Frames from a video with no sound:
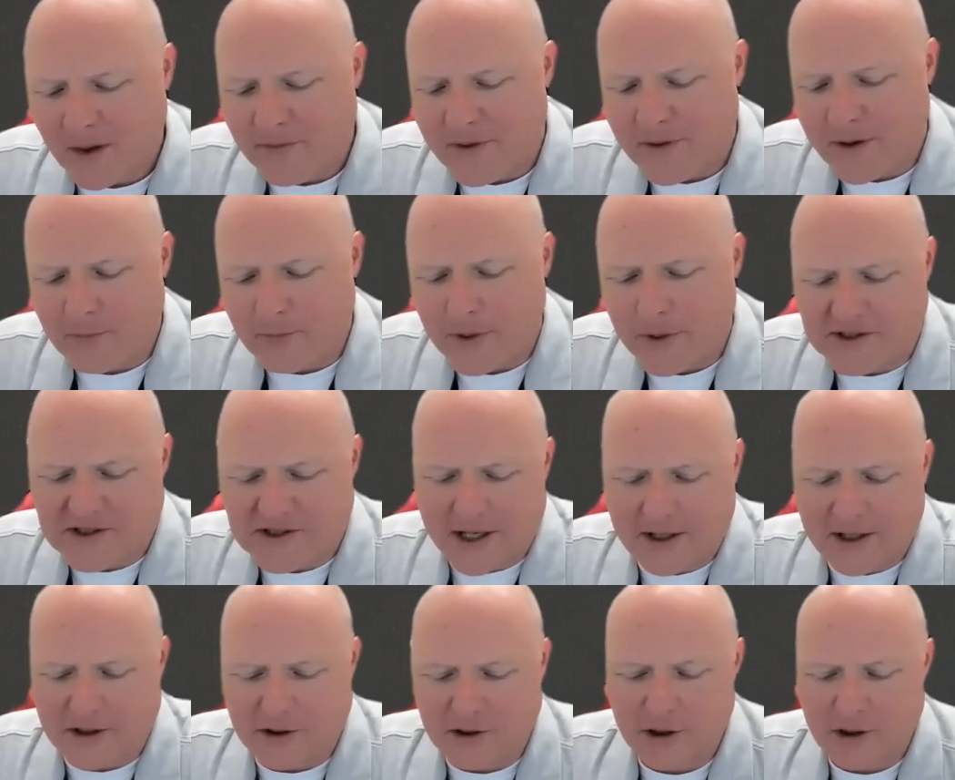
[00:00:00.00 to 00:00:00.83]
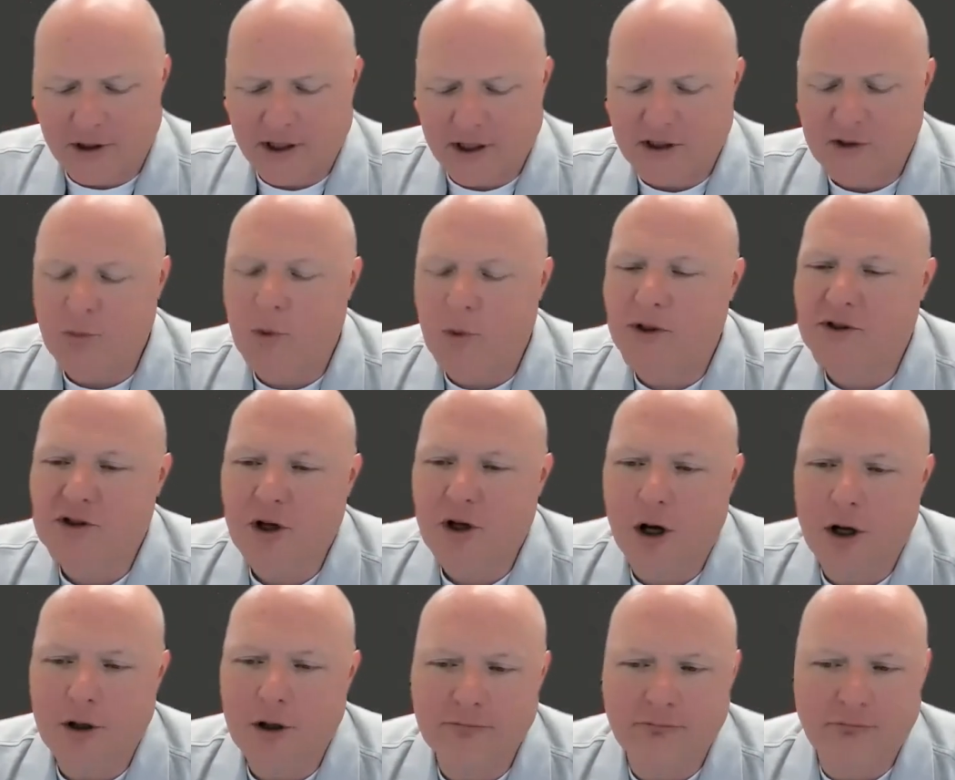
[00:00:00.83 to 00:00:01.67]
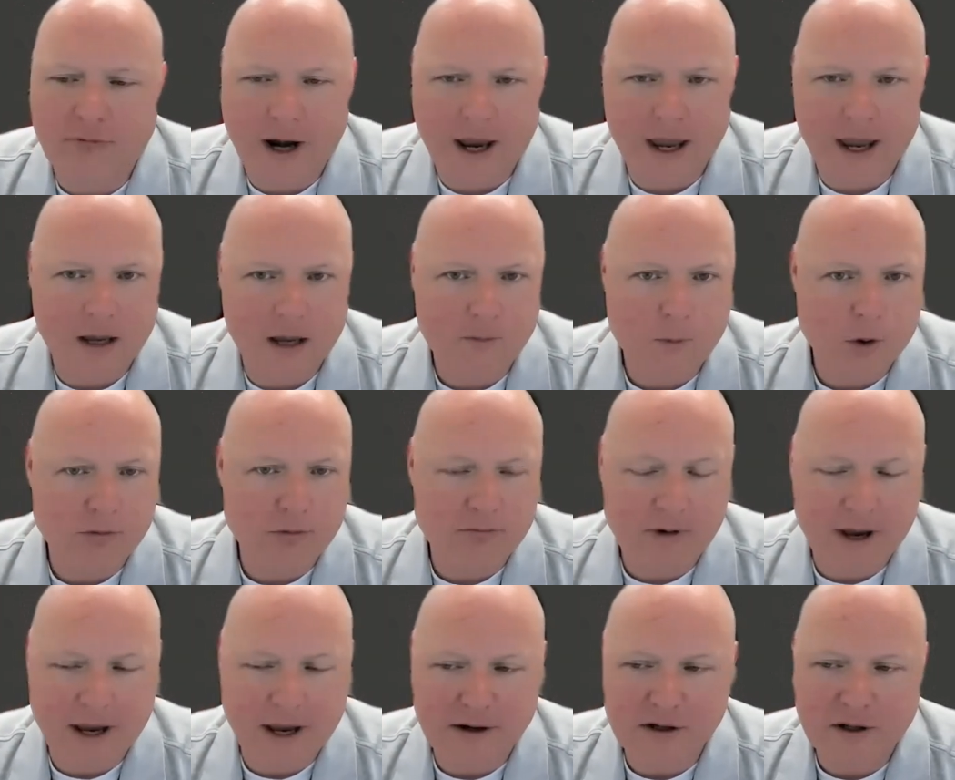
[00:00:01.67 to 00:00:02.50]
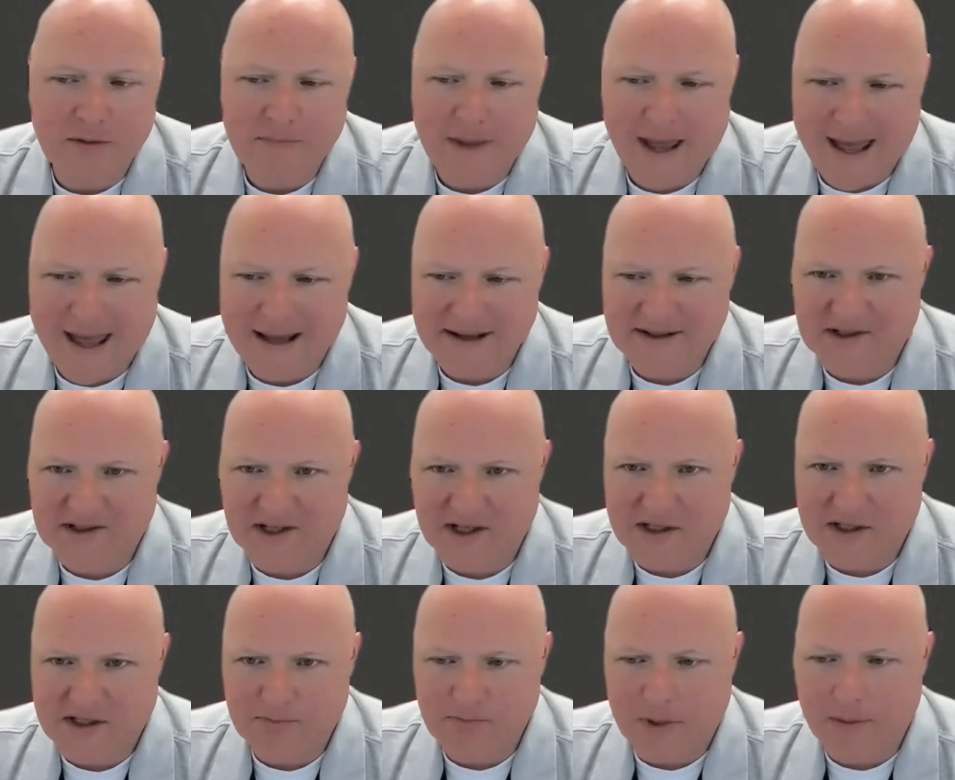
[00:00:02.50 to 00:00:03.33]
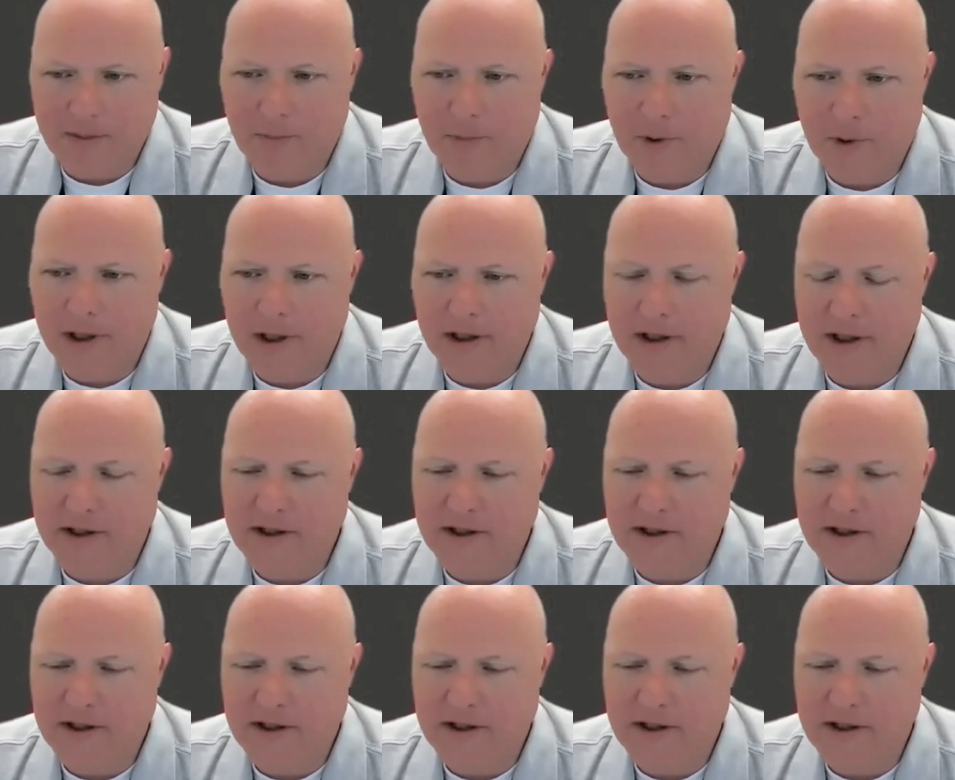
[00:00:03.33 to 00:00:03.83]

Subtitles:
Then we take a look at what's called RAM, or random access memory.